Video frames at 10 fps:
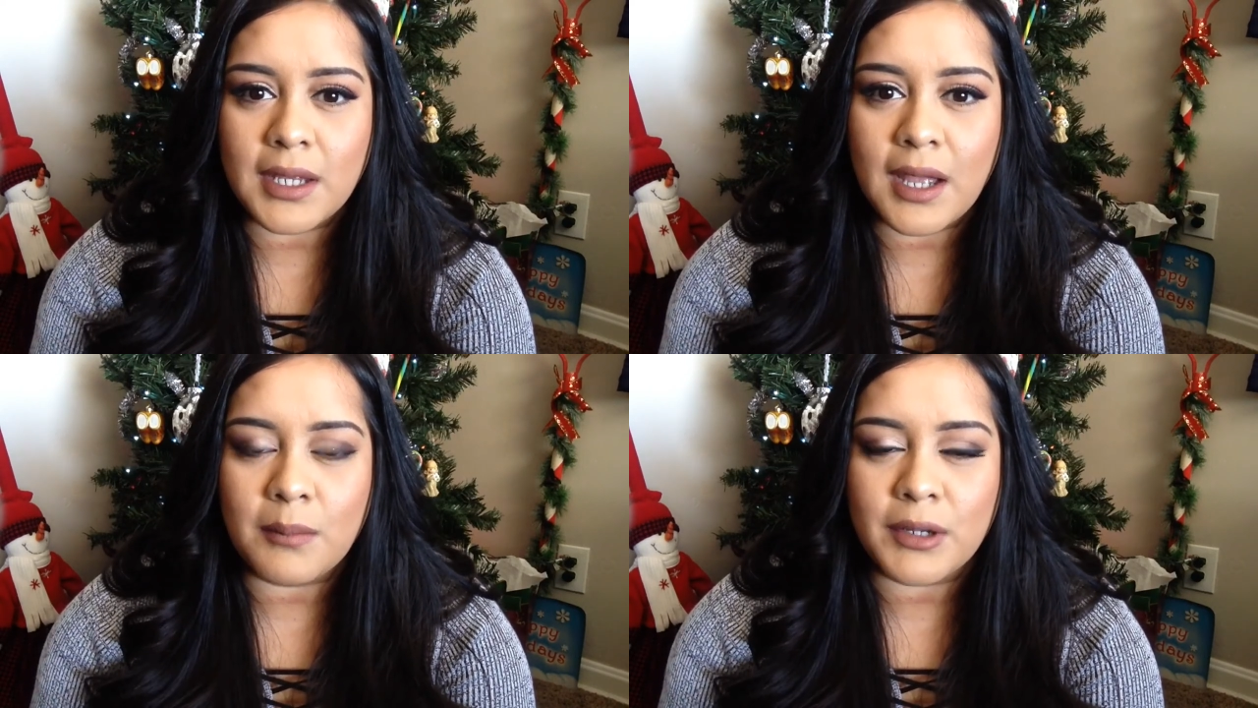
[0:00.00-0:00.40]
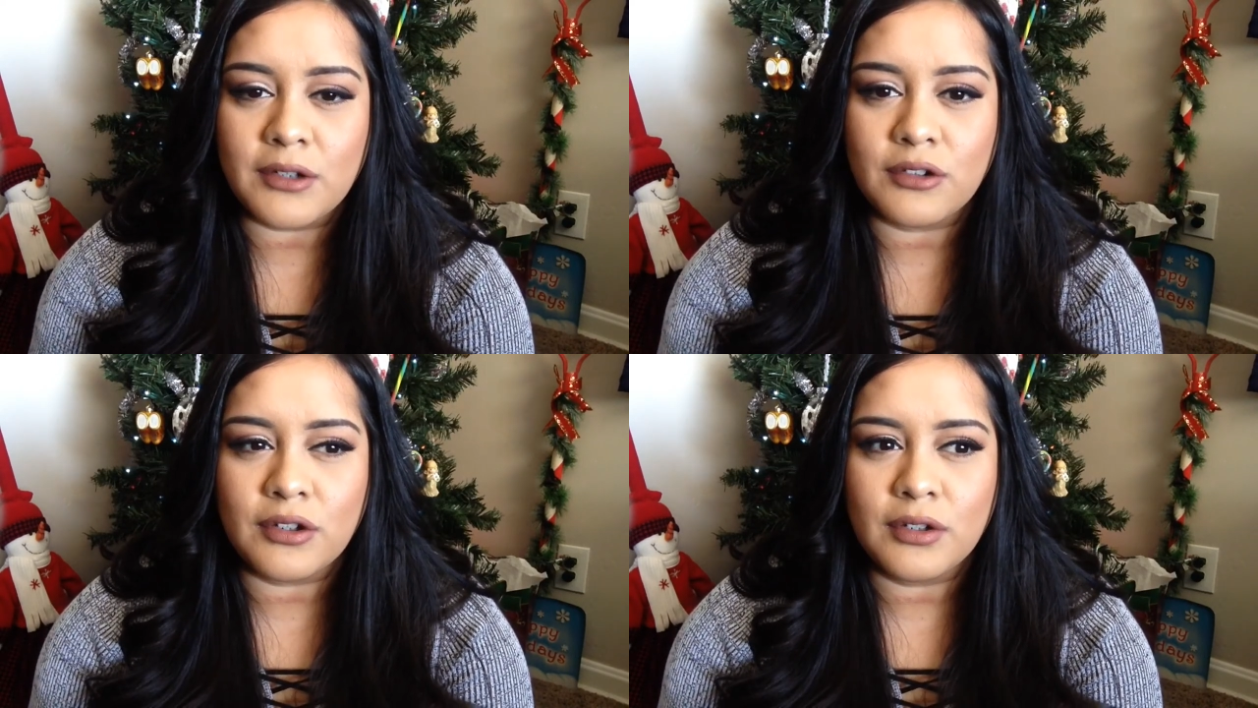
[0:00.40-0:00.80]
how
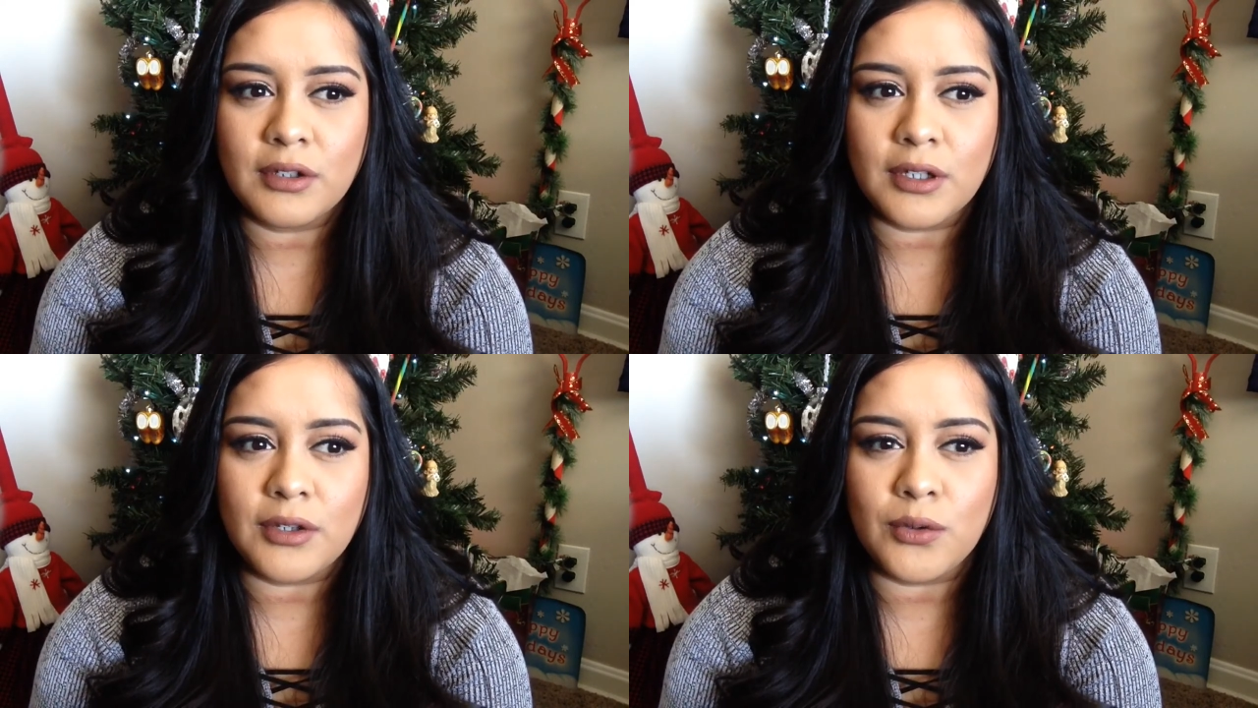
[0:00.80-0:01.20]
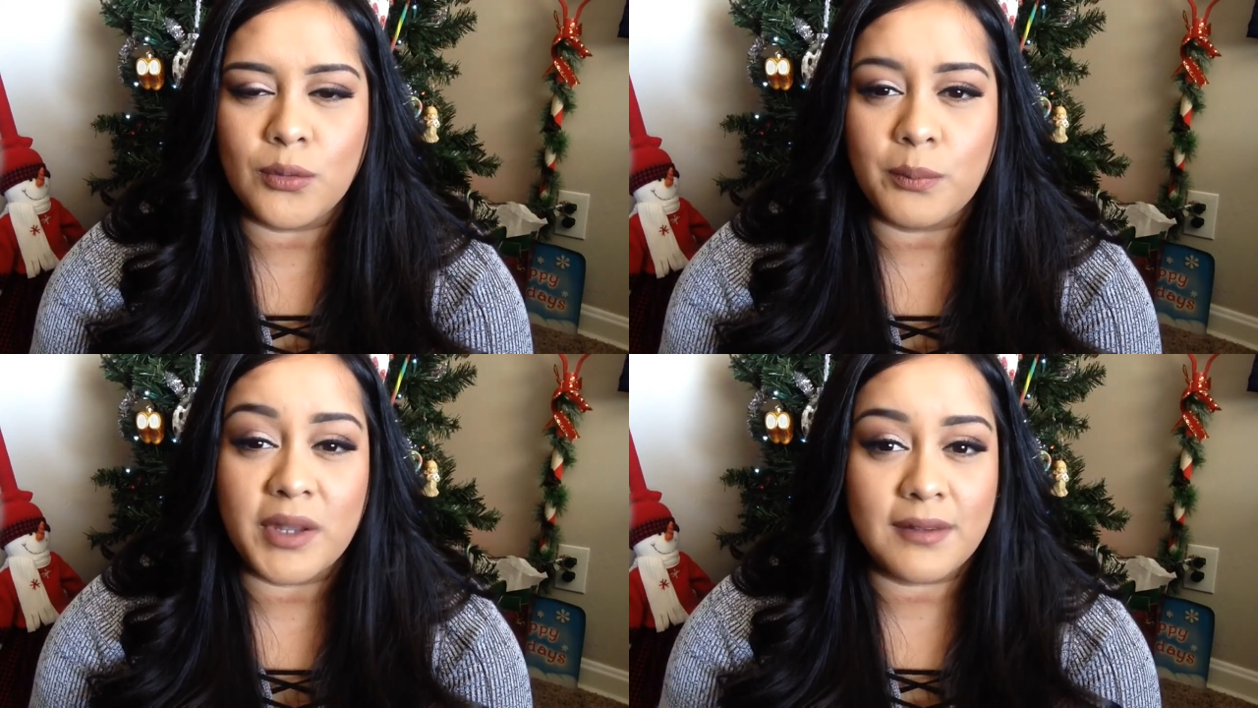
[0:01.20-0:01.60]
much
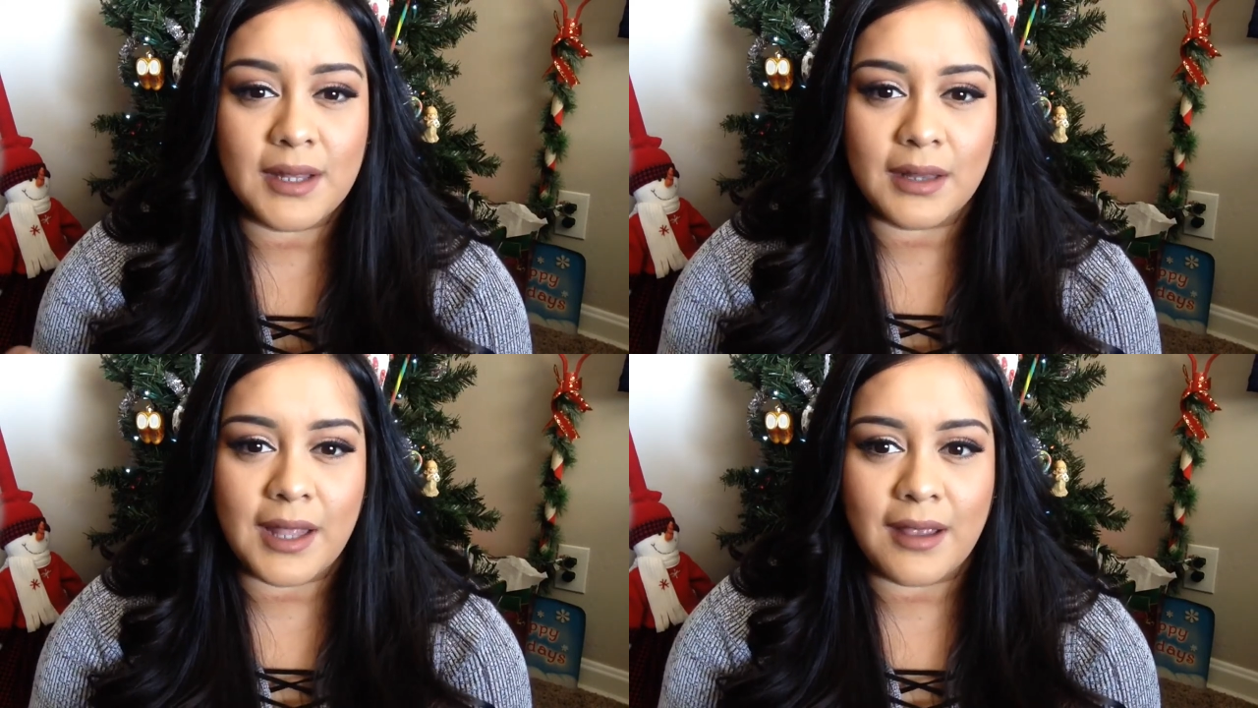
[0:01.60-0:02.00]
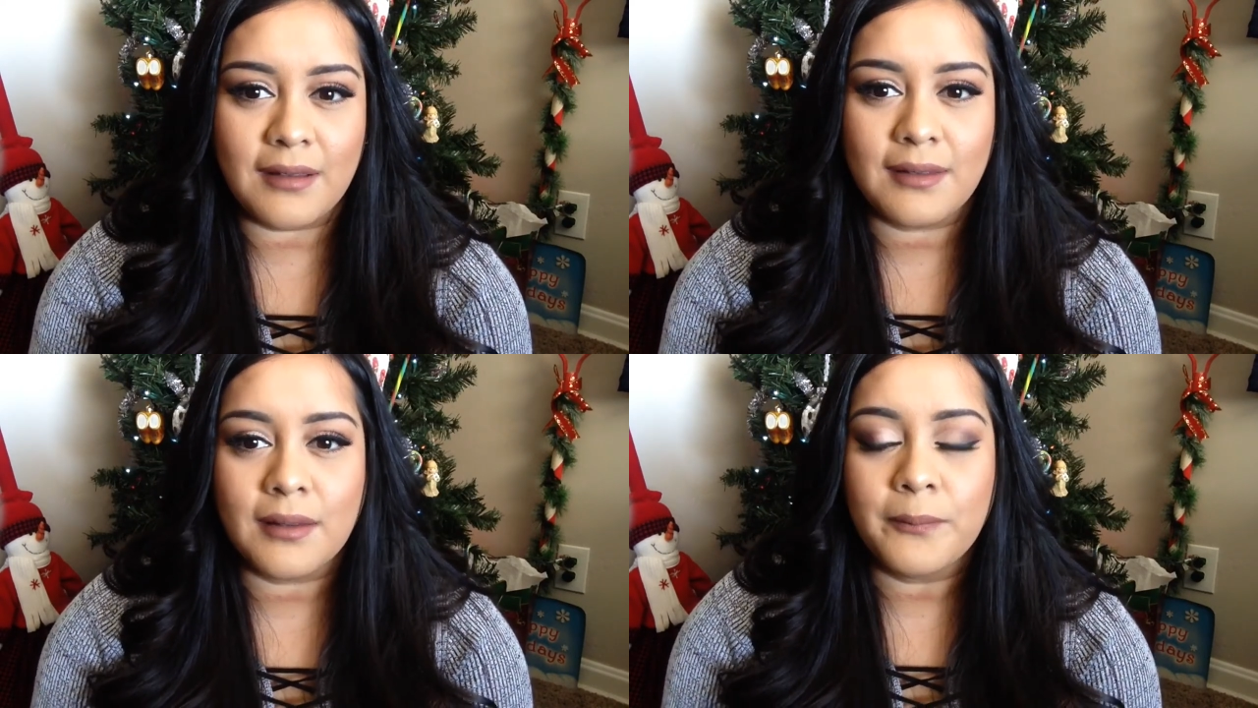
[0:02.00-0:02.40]
you miss it less.